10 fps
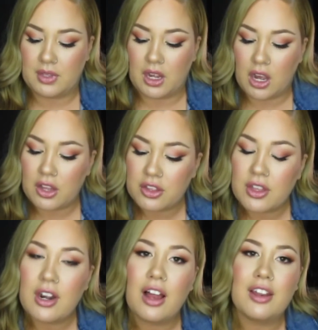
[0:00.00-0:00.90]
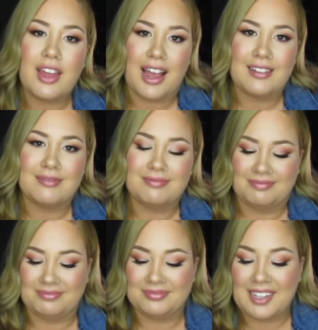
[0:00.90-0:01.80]
other than all of that,
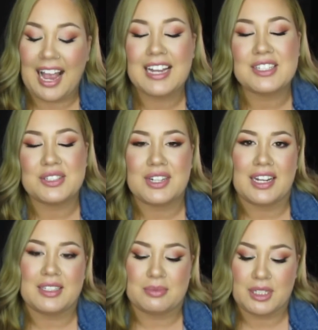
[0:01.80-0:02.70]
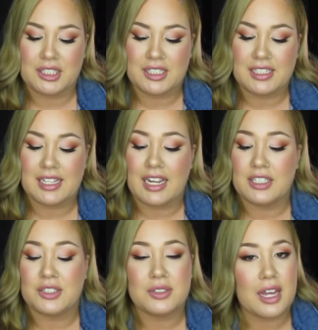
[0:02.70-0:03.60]
I do like the brushes. I
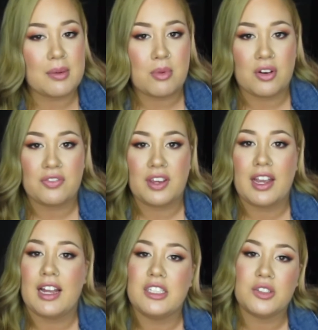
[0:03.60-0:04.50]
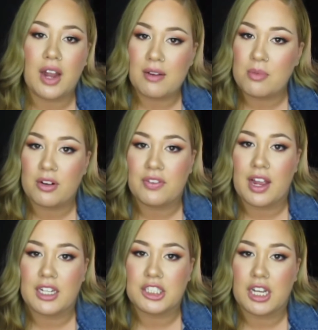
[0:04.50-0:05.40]
do like Morphe. I do have Morphe
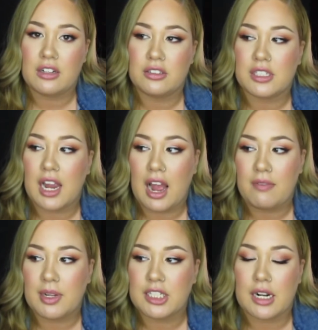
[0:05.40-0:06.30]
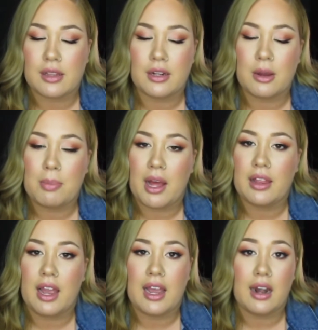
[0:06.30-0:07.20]
eyeshadows. I have my Jaclyn Hill
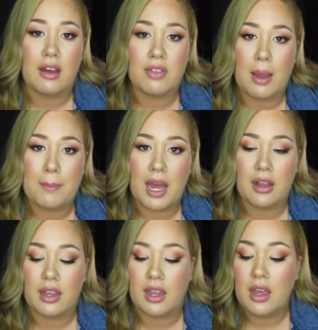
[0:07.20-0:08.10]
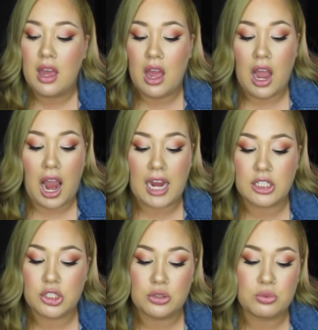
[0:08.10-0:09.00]
palette. I love that palette. I
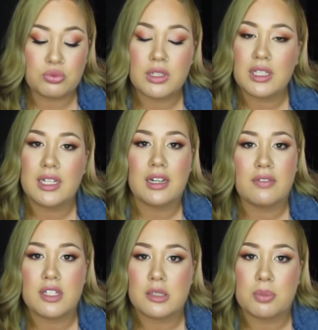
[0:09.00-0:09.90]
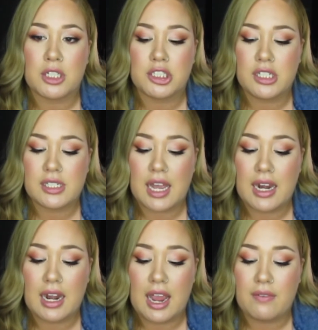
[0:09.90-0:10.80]
do really love these brushes,
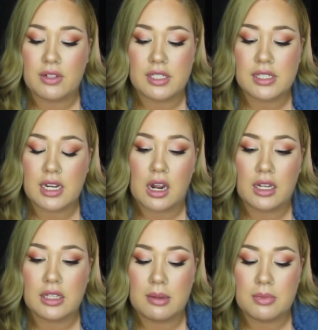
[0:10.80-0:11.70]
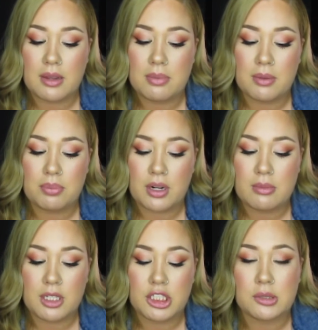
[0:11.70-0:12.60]
and ever since I got them, they've been pretty
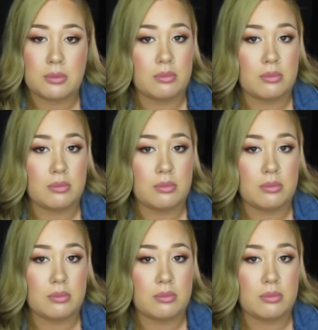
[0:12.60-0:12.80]
much